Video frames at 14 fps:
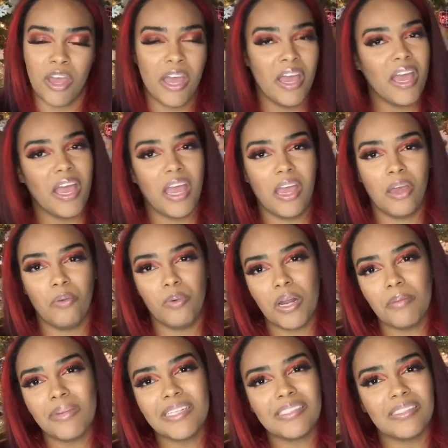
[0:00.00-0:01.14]
And when
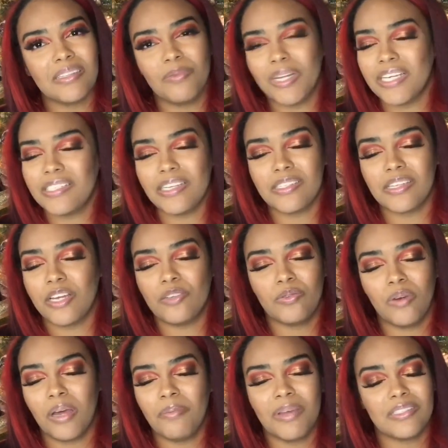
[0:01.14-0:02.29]
I say schedule, I'm
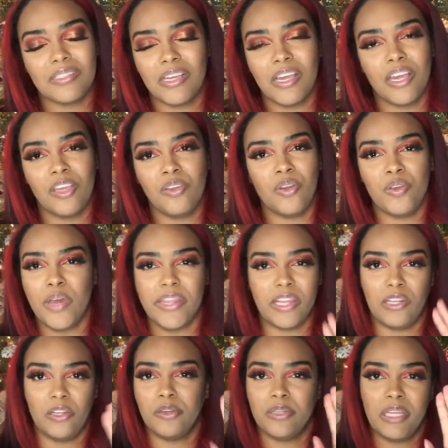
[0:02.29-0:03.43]
not saying, you have to
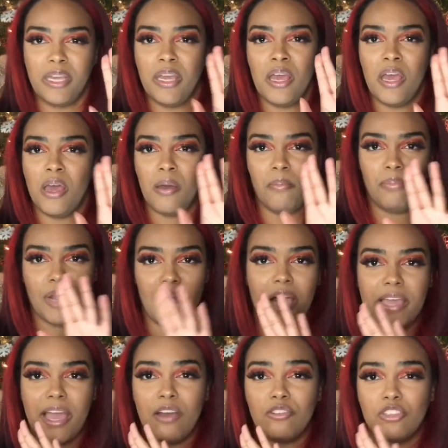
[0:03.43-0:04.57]
literally block
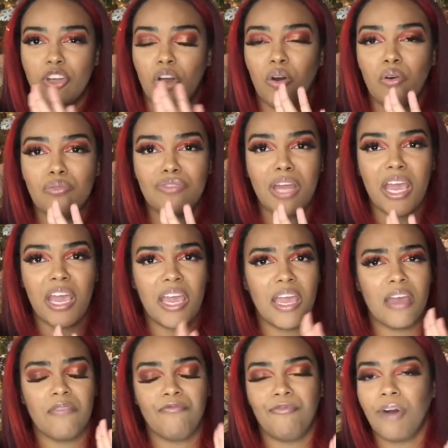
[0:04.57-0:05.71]
out your whole day and
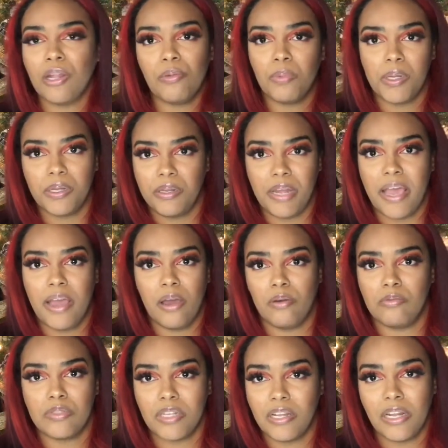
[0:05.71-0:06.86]
follow it down to
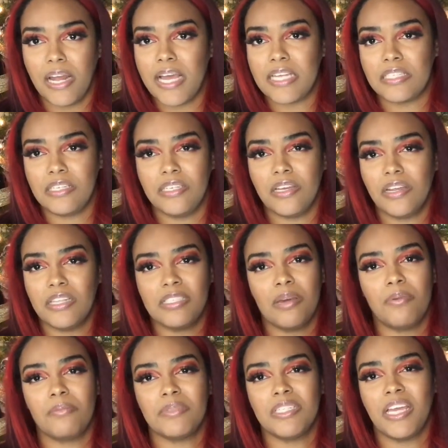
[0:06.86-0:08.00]
the last detail. That's not what I'm
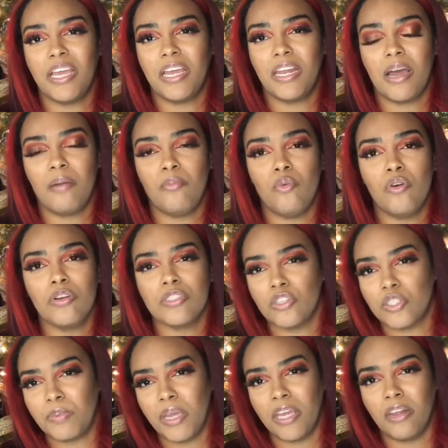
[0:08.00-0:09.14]
saying. I'm more so
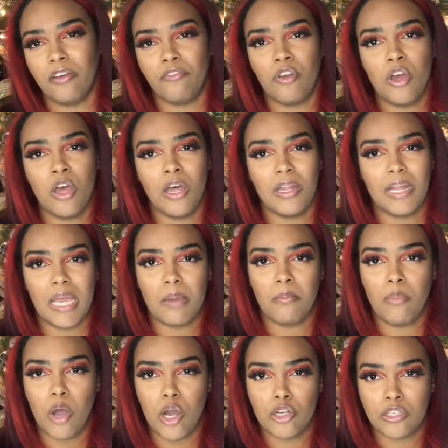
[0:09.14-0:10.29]
speaking of like
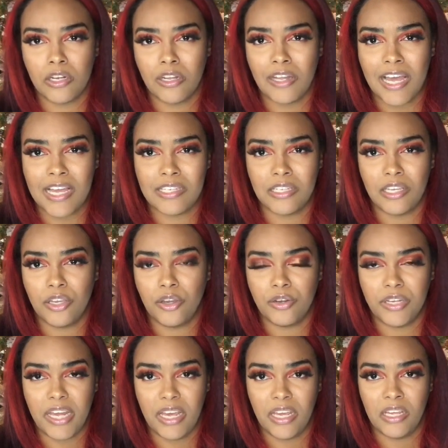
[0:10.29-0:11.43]
marginalizing your day,
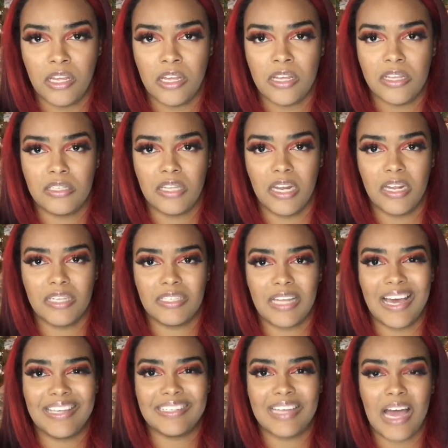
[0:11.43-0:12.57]
setting aside
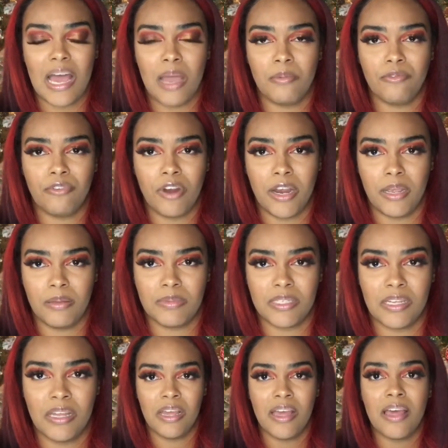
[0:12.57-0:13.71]
time frames.
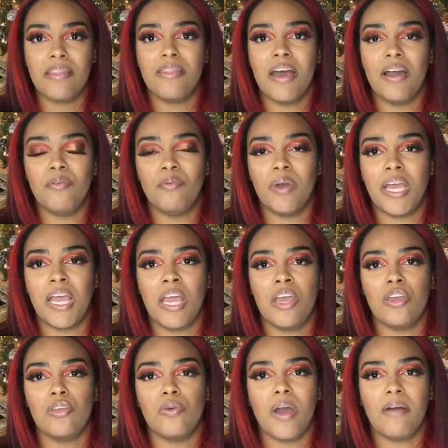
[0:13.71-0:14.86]
That way
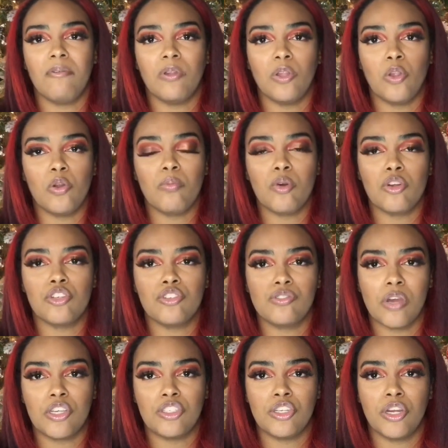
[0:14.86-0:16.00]
you'll have a little more
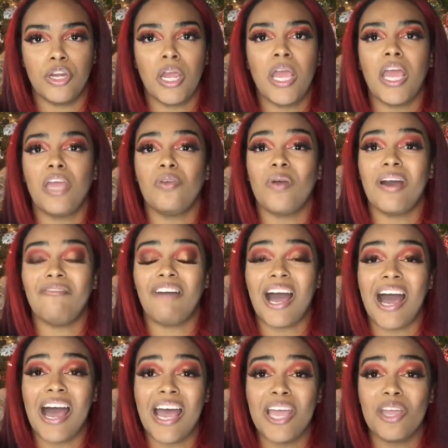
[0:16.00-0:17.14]
structure and you have a
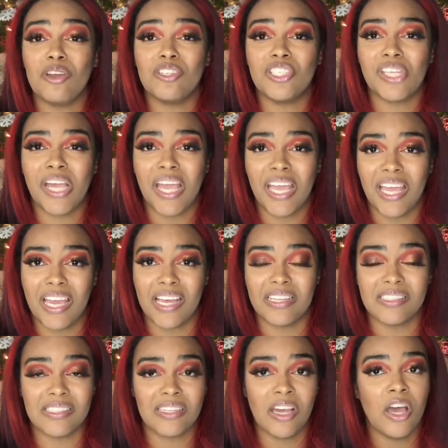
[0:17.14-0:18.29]
higher chance
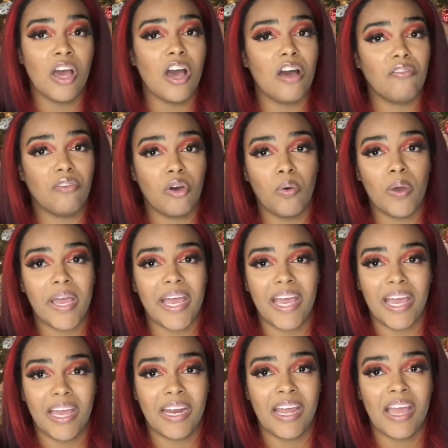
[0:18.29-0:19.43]
of go ahead
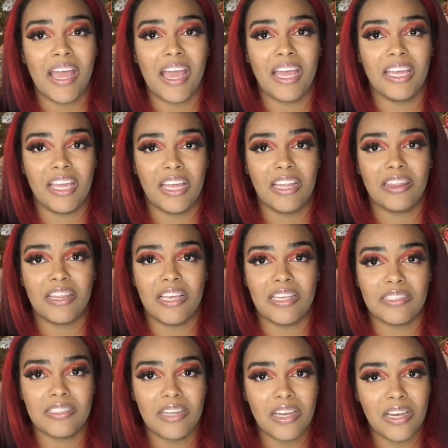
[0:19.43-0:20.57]
and getting things
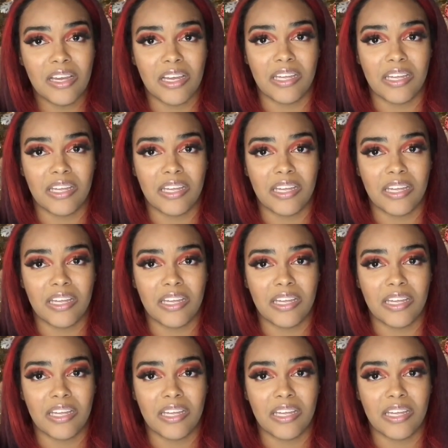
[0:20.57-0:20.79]
done.